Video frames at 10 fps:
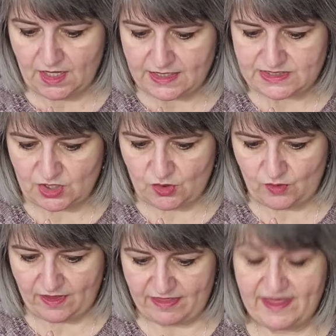
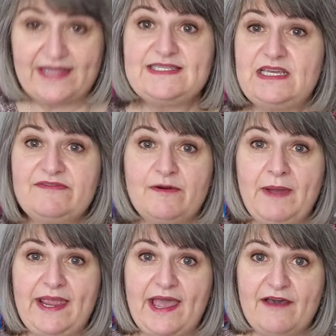So that's it for
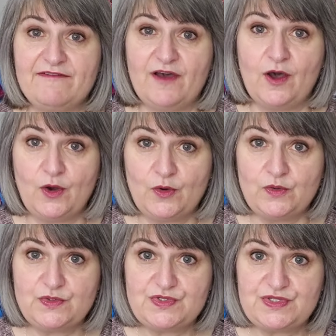my
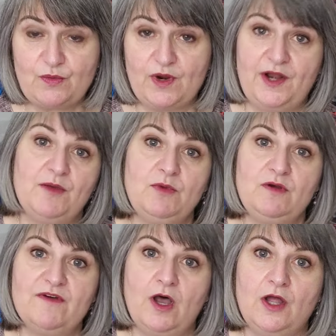FOs. We're going to
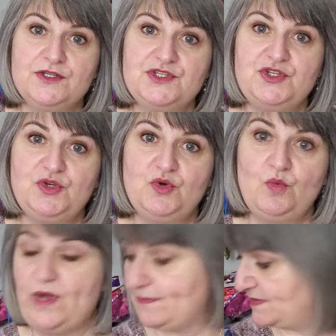move on to
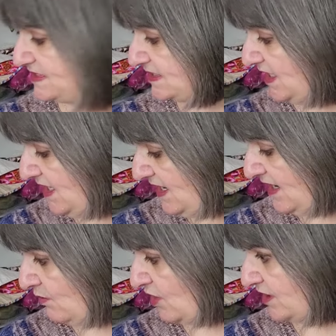whips,
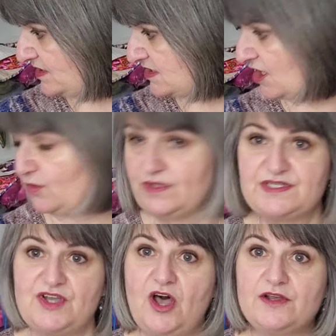and we're going to start with
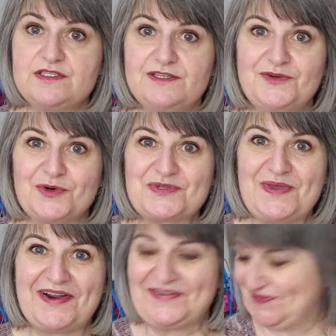socks. Of course we
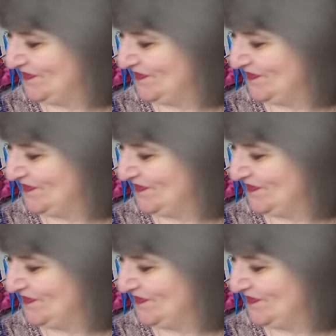are.